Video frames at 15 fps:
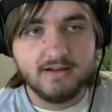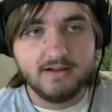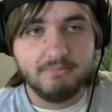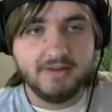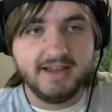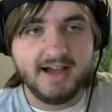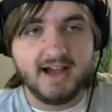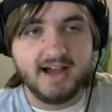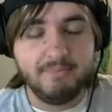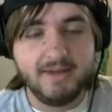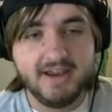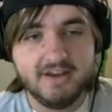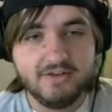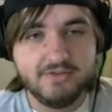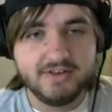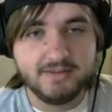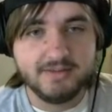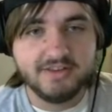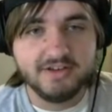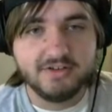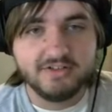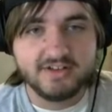But yeah, I might do some
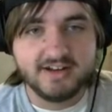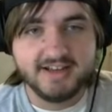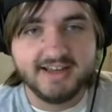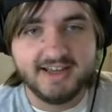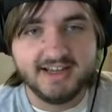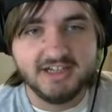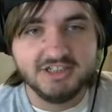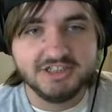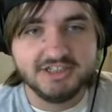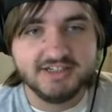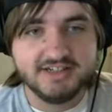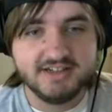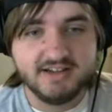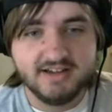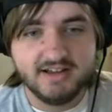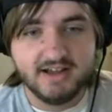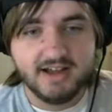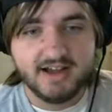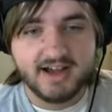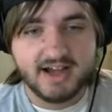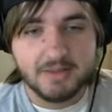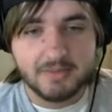of those on occasion.
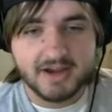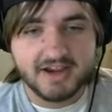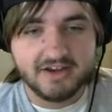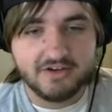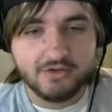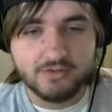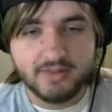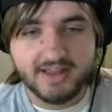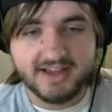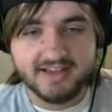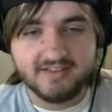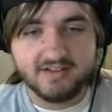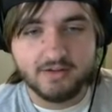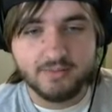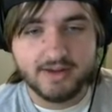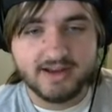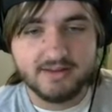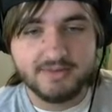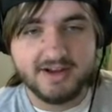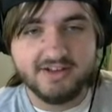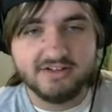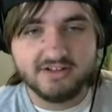I might do, like, it's a
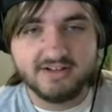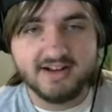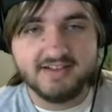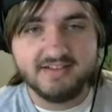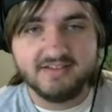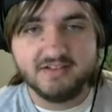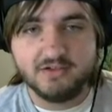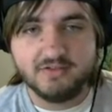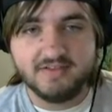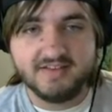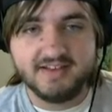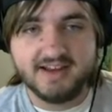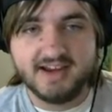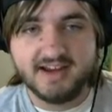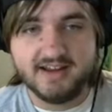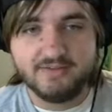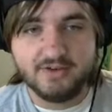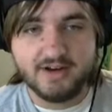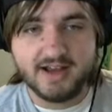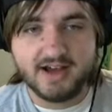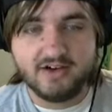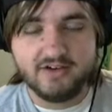randomizer as its own seed
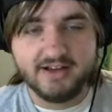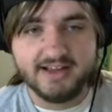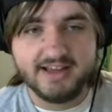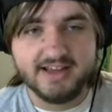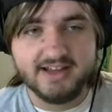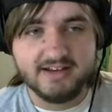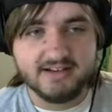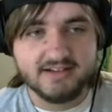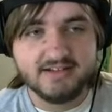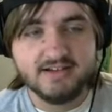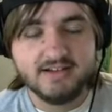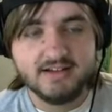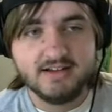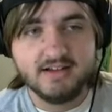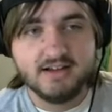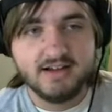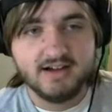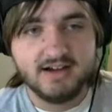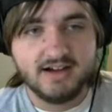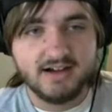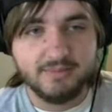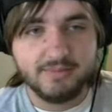every now and again.
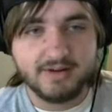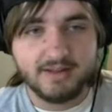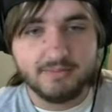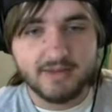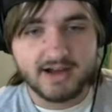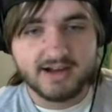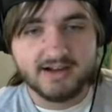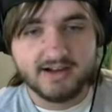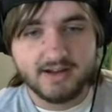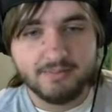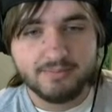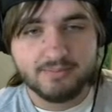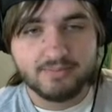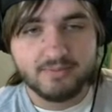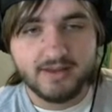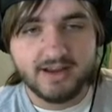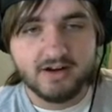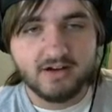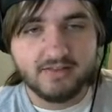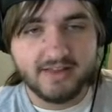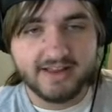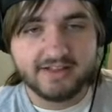But in
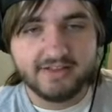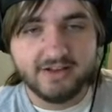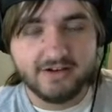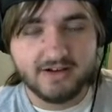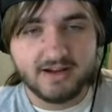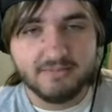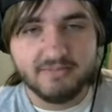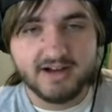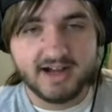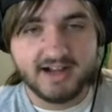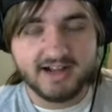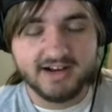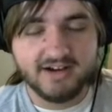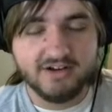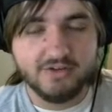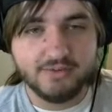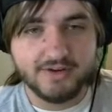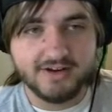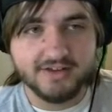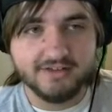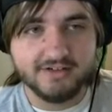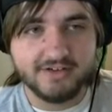all likelihood, I'm not going to do
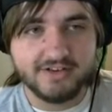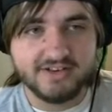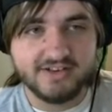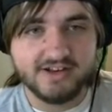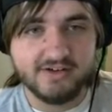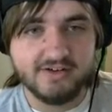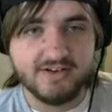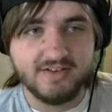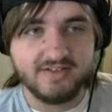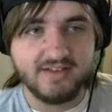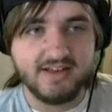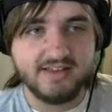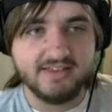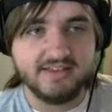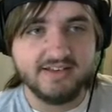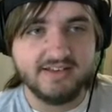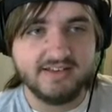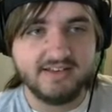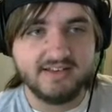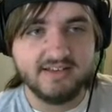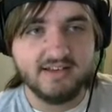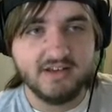another series like
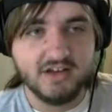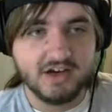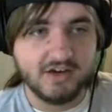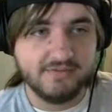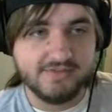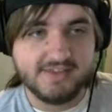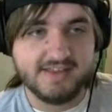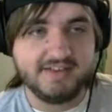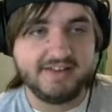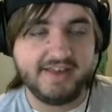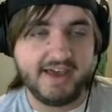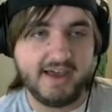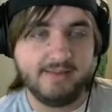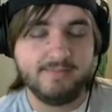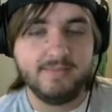this, of this game.